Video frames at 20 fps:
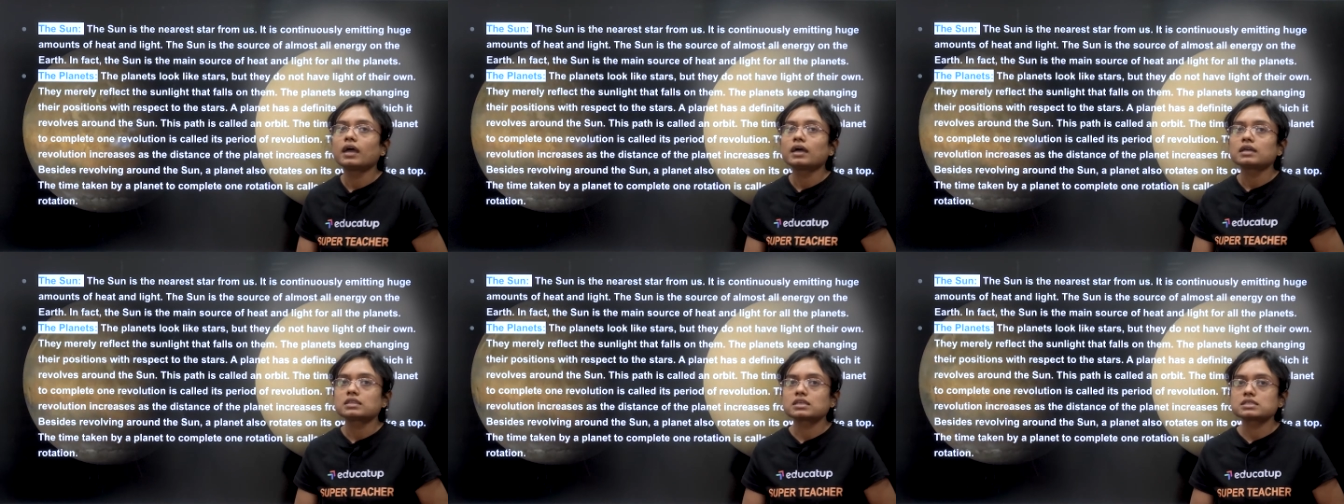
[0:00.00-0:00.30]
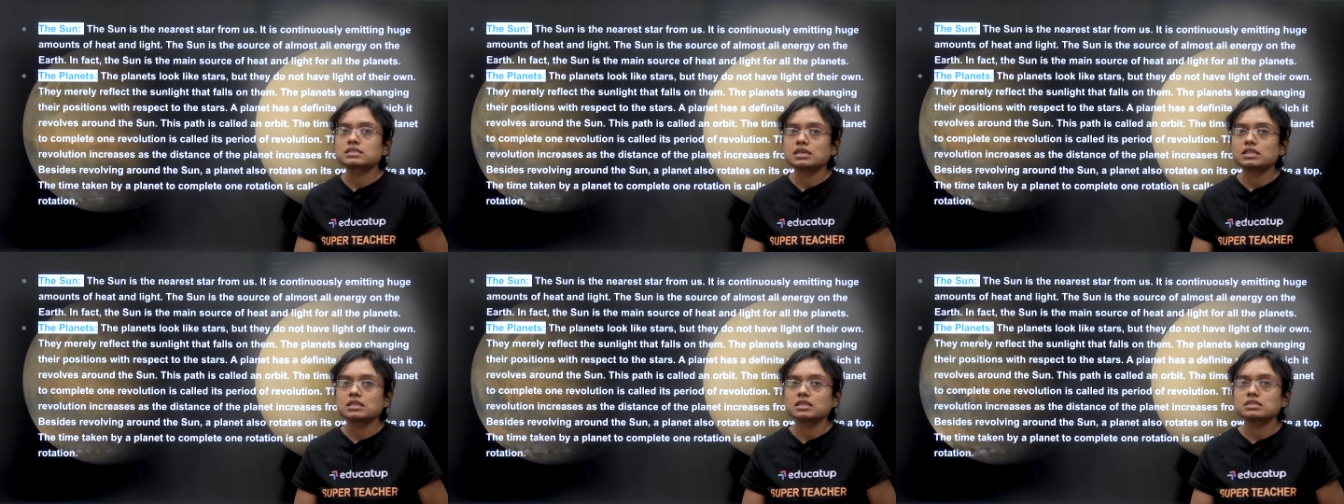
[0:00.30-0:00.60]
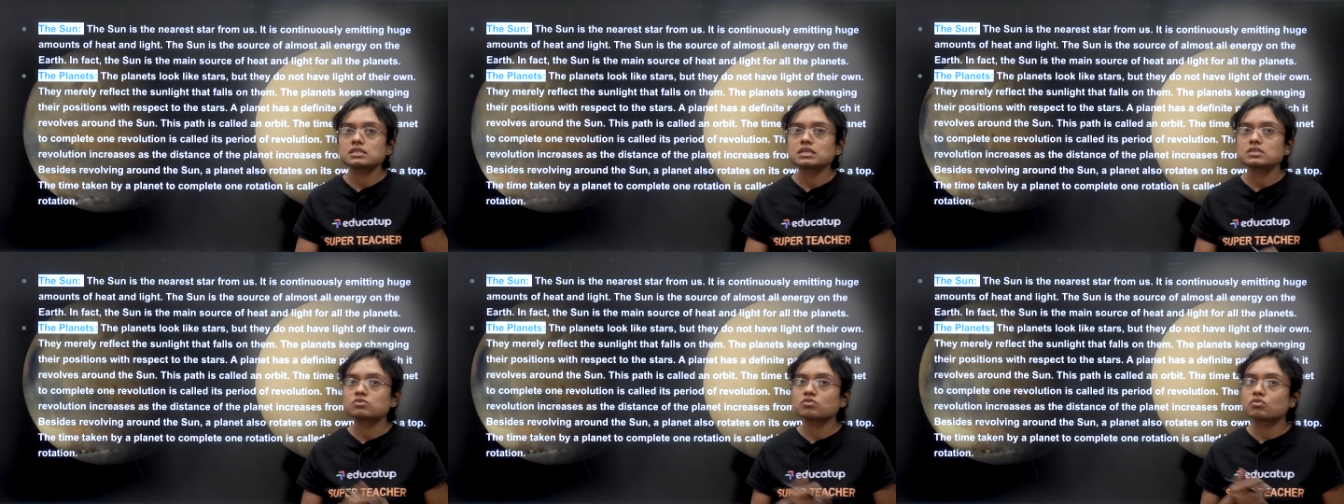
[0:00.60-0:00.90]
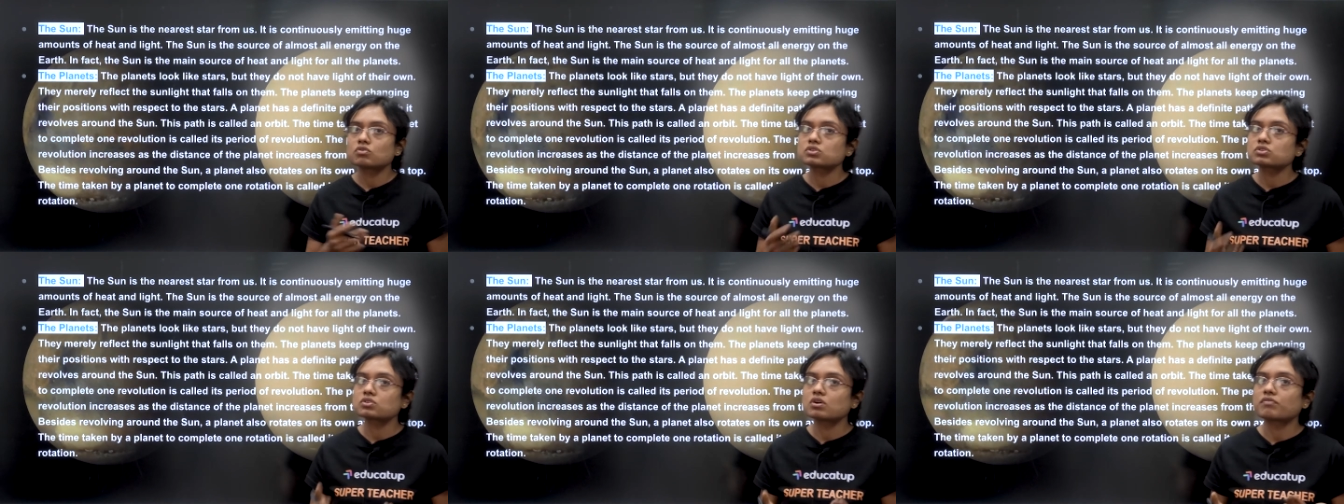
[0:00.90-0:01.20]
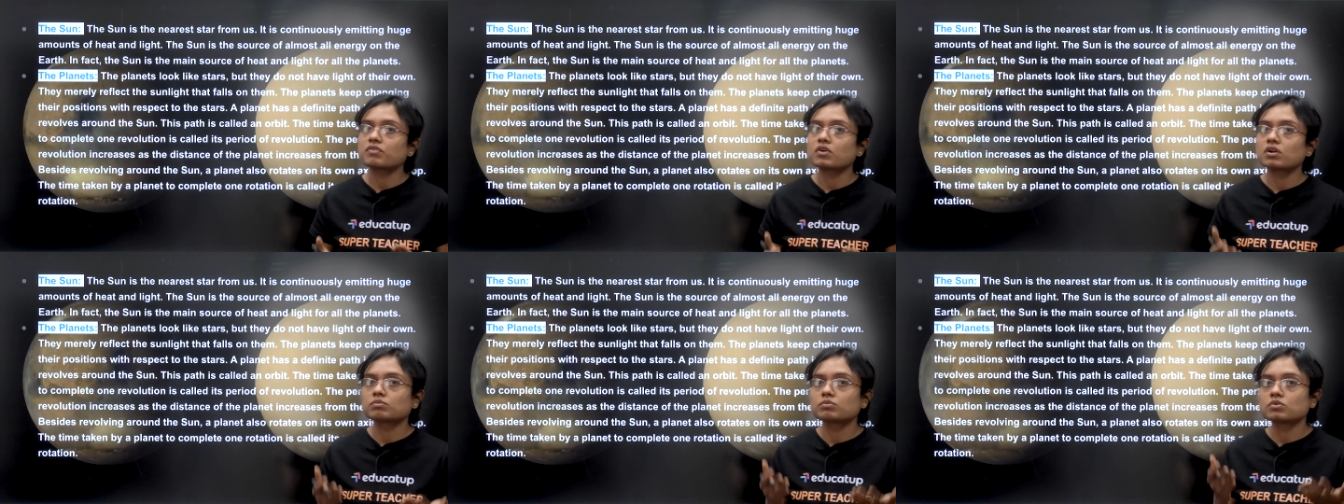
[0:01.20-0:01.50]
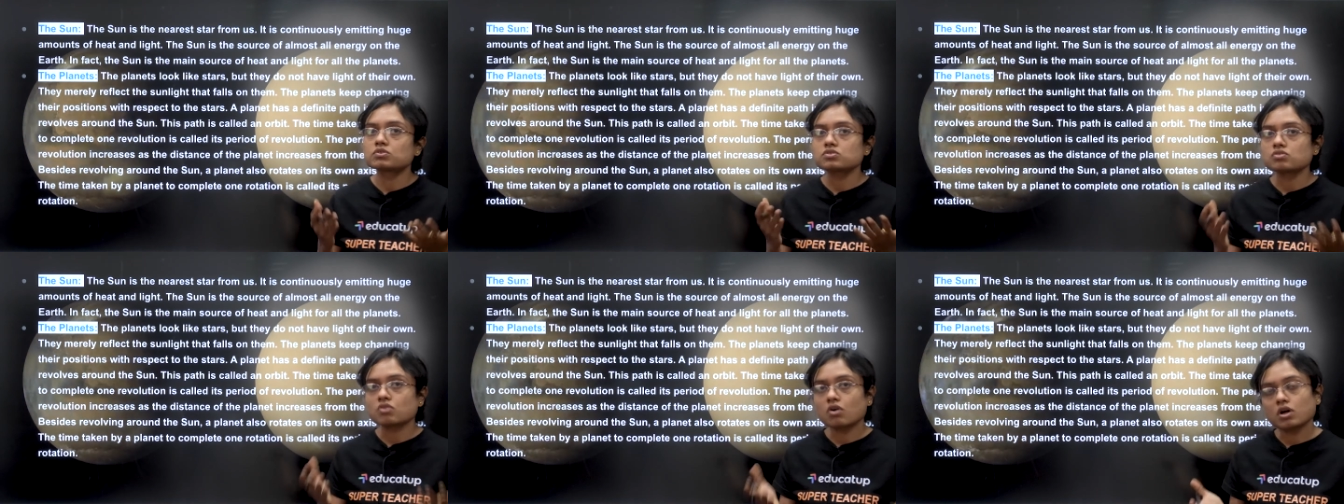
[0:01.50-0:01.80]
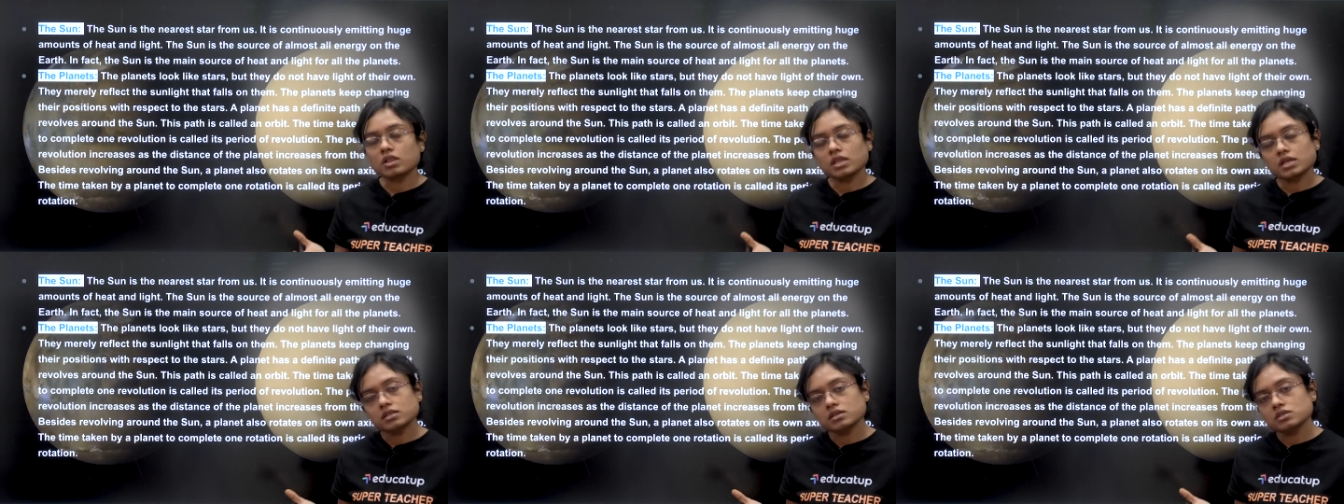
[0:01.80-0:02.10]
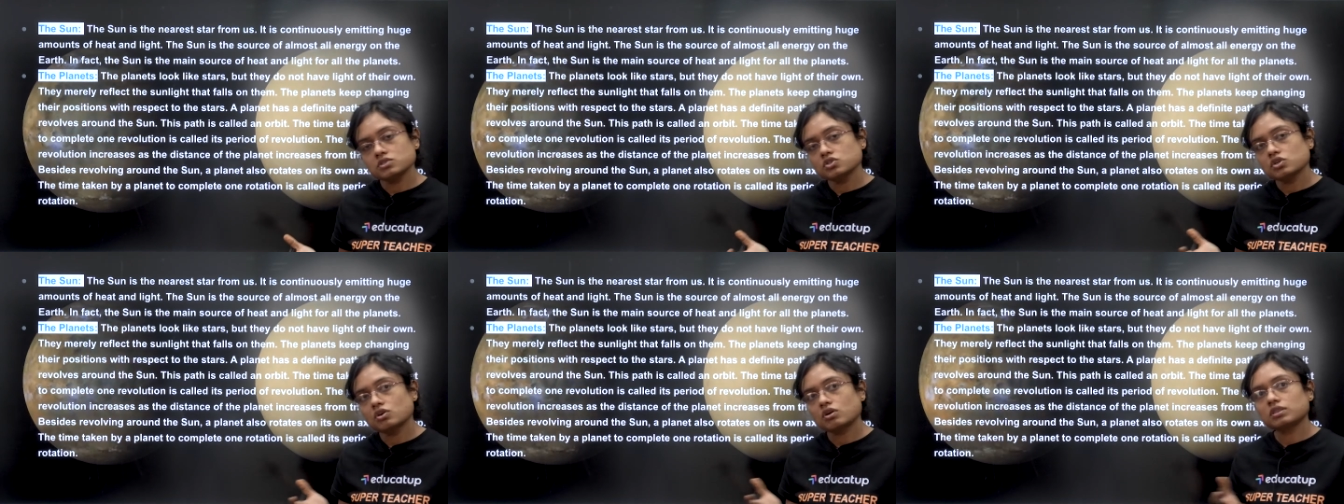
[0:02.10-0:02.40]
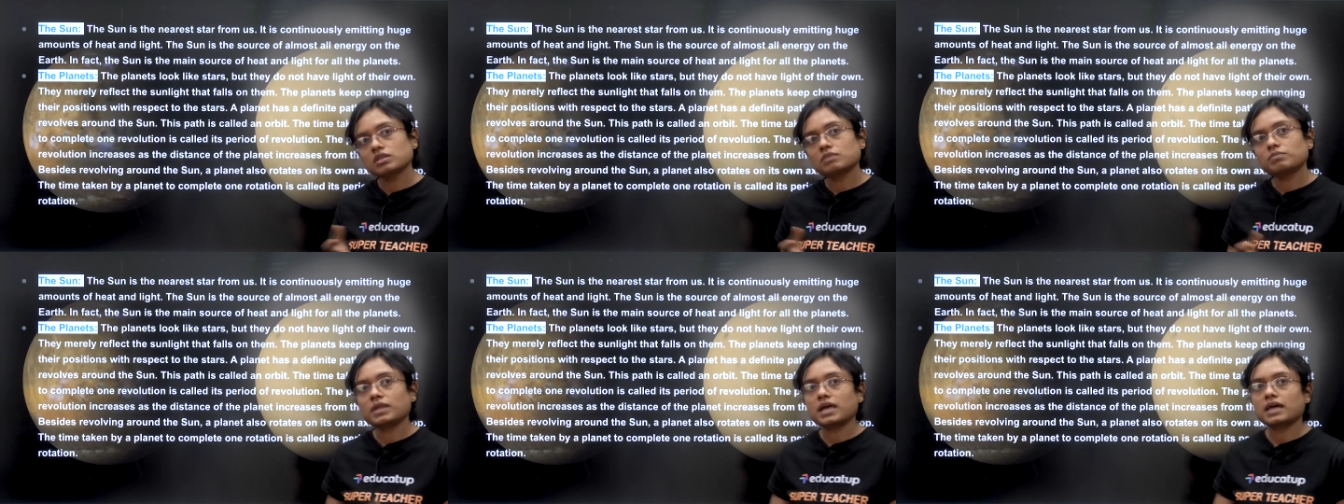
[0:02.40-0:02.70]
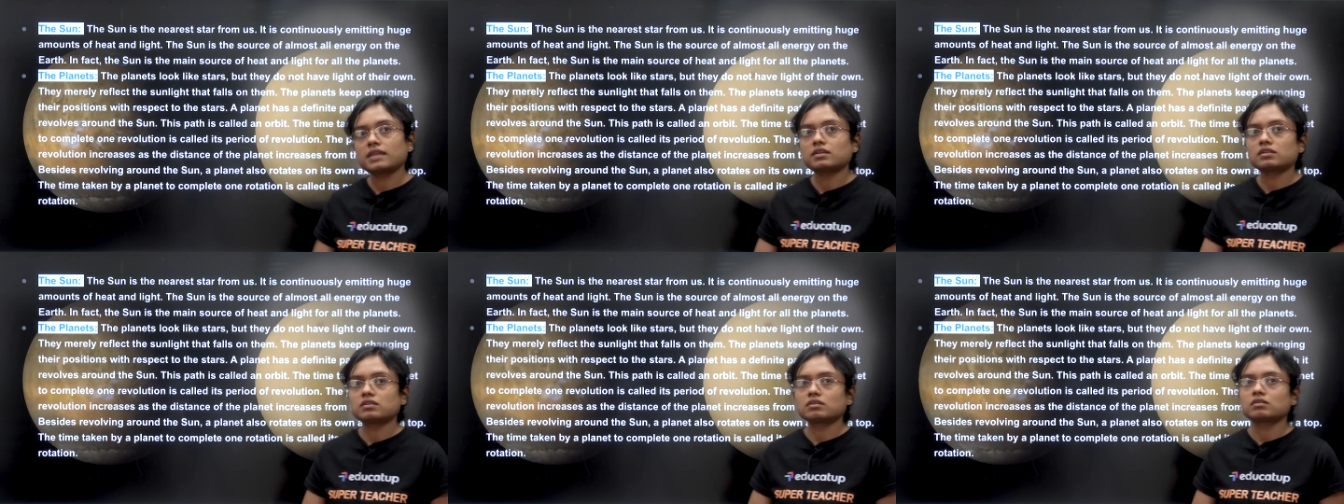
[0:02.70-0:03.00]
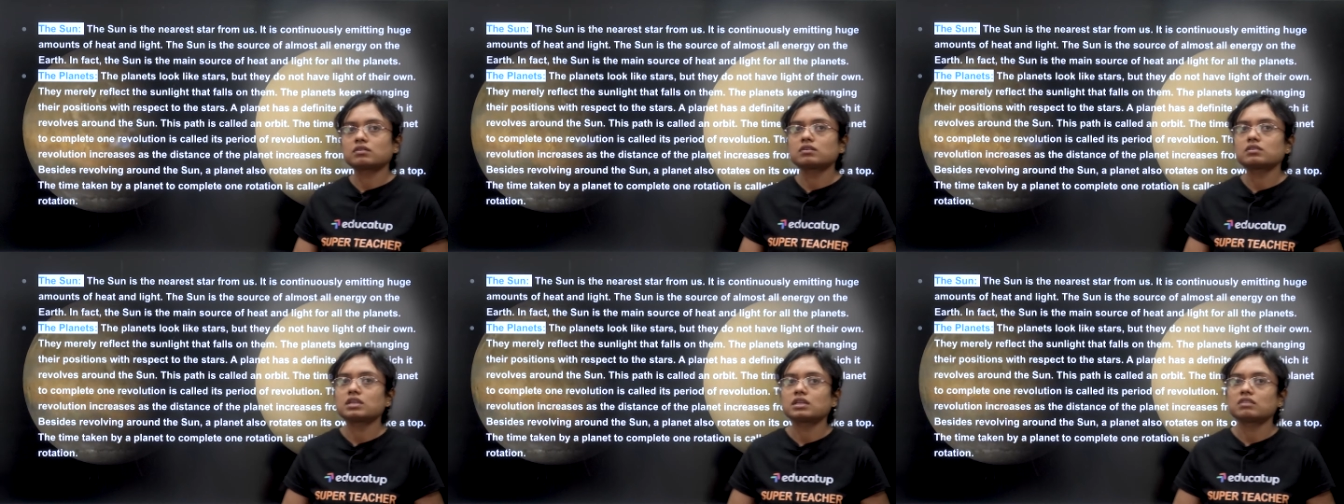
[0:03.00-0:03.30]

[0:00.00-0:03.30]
The sun is the source of almost all energy on the planet Earth.